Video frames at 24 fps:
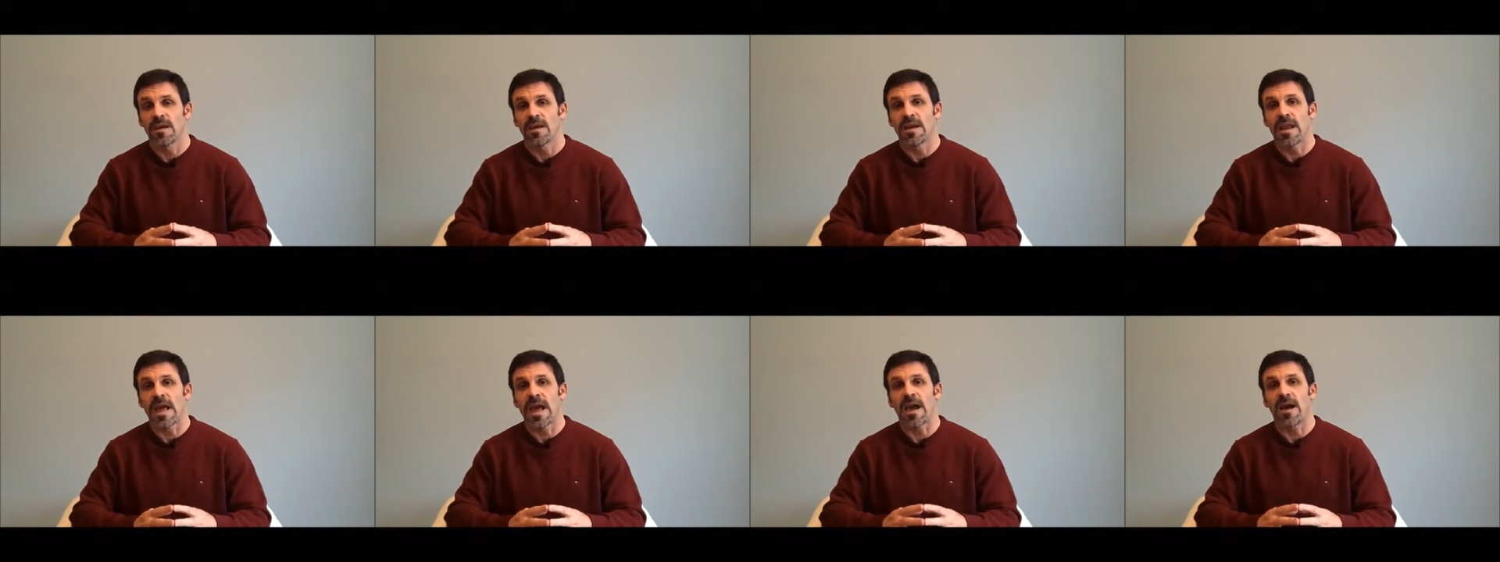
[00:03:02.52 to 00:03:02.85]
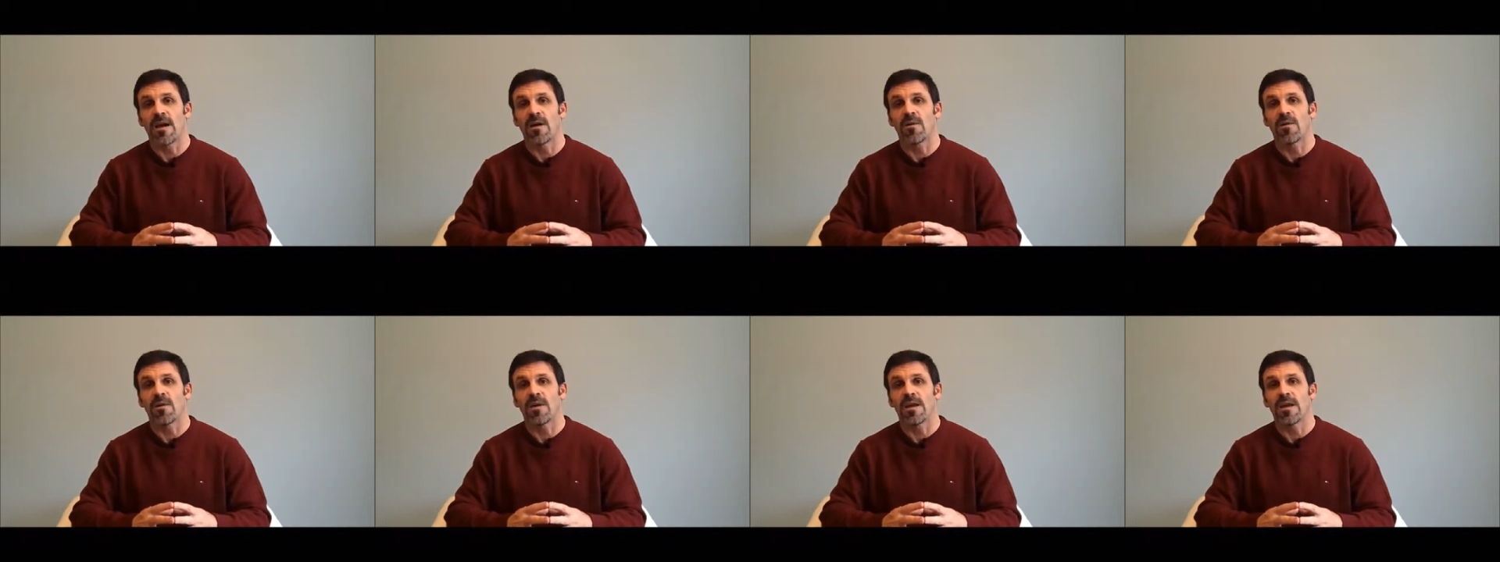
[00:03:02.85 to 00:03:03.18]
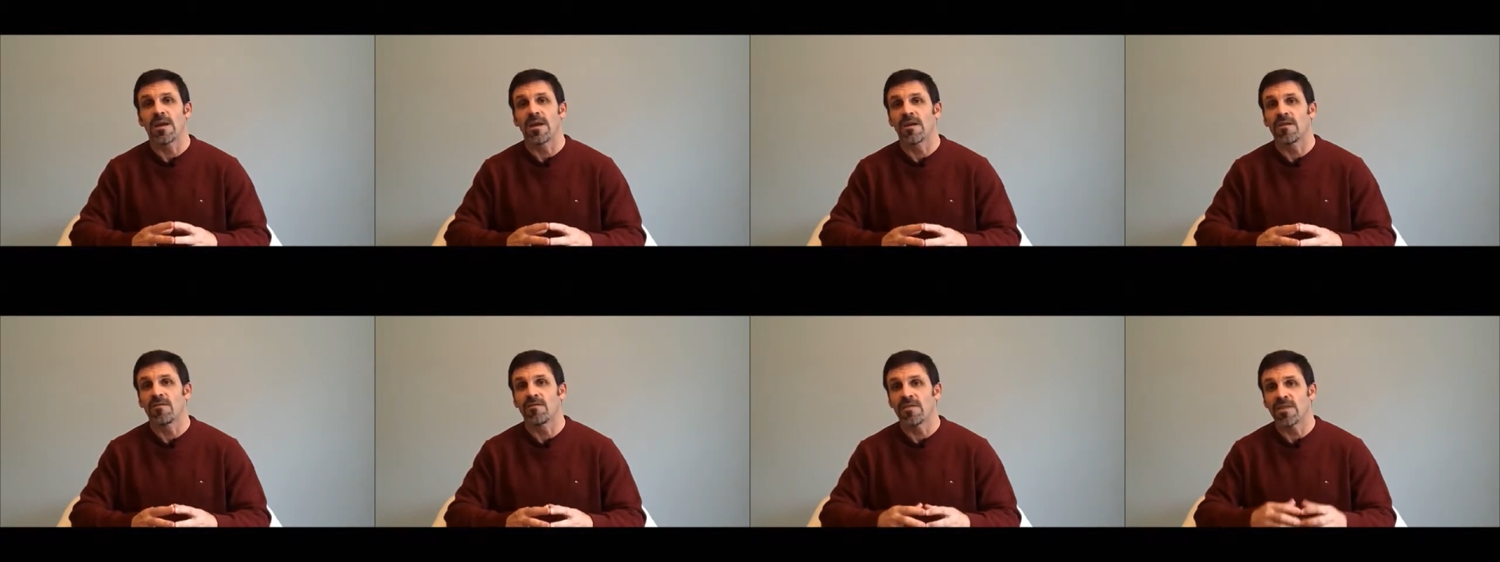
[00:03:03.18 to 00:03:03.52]
Now,
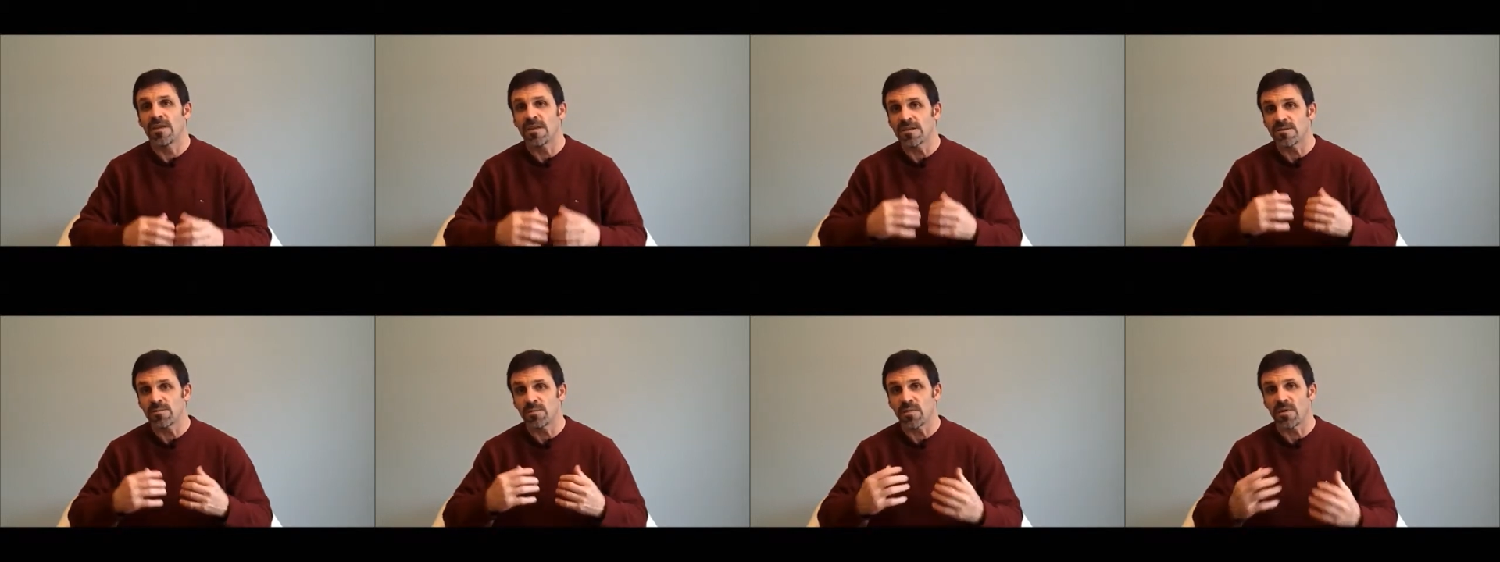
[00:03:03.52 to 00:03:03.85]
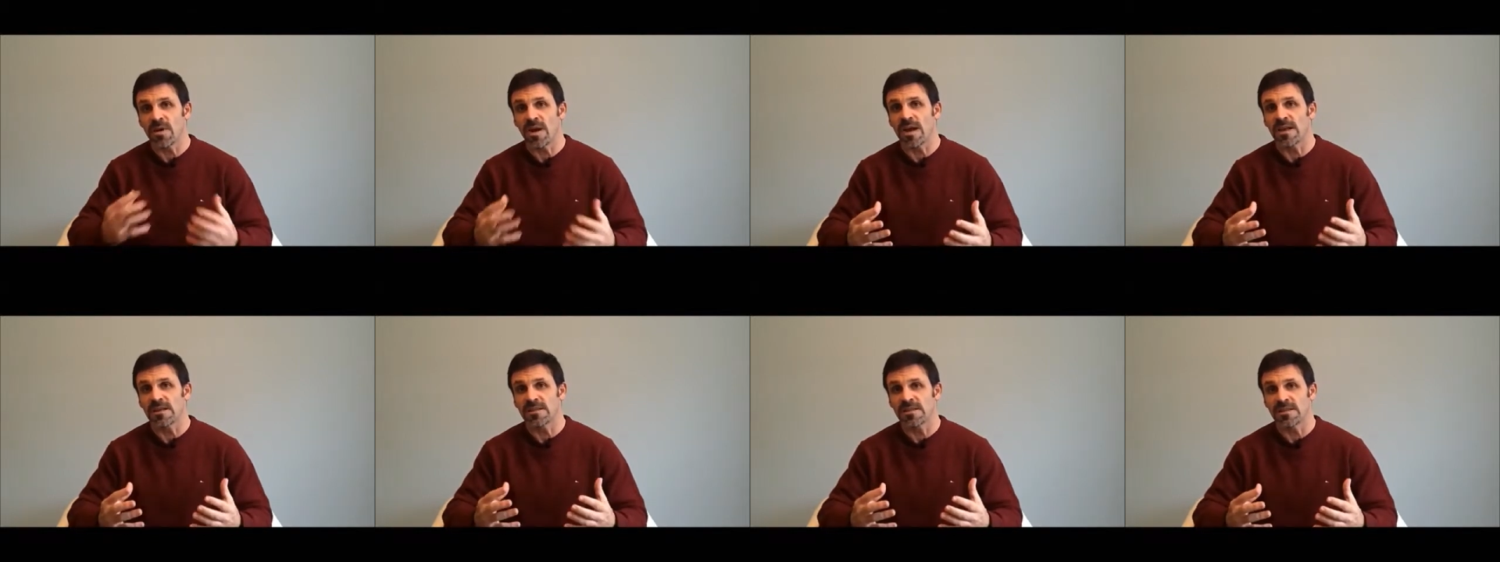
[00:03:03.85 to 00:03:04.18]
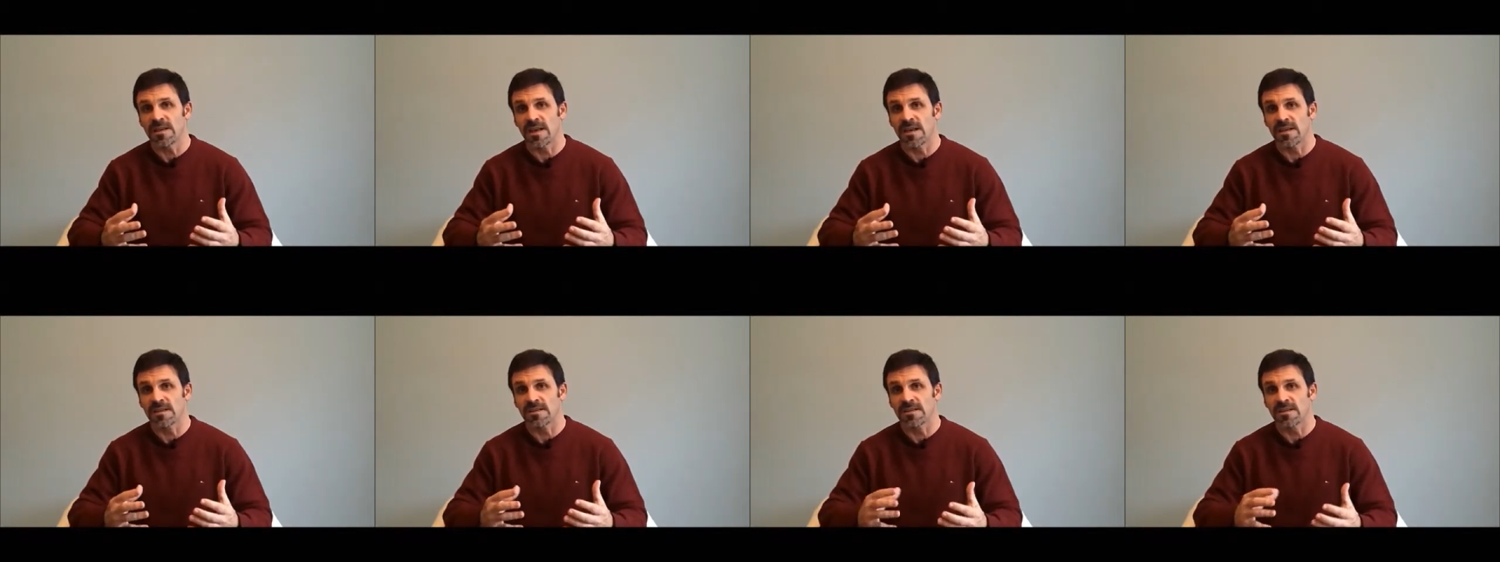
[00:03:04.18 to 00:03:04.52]
if this
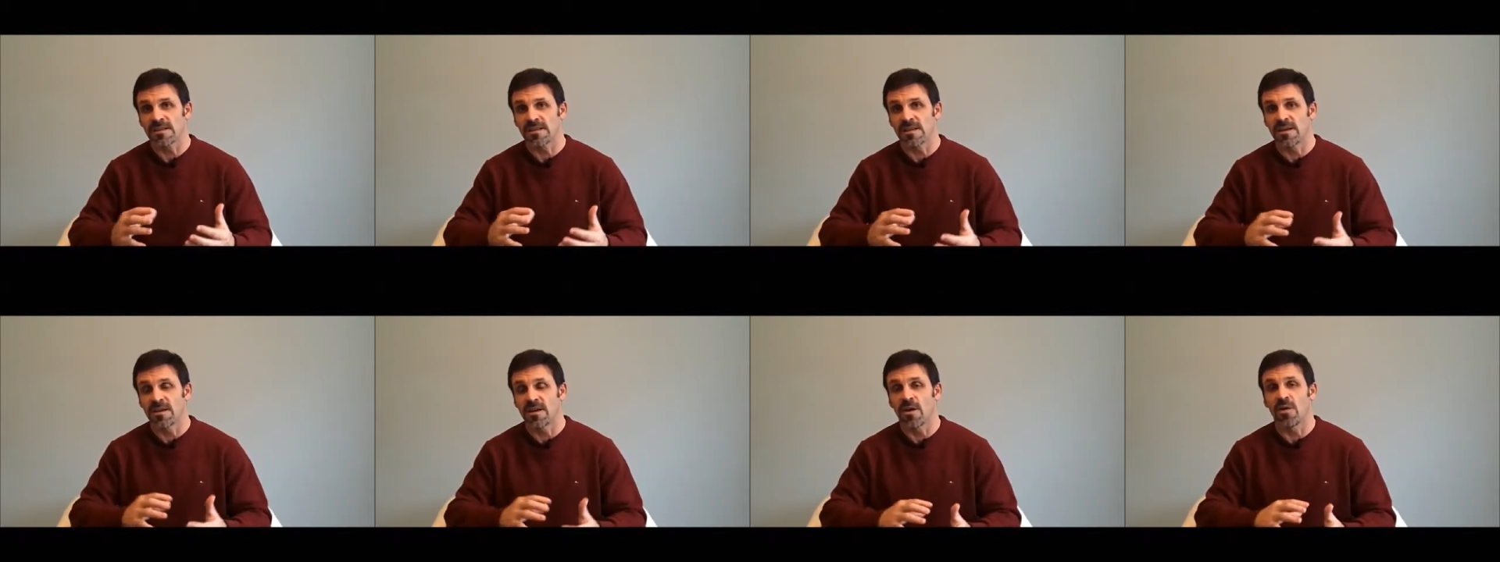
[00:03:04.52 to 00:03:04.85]
process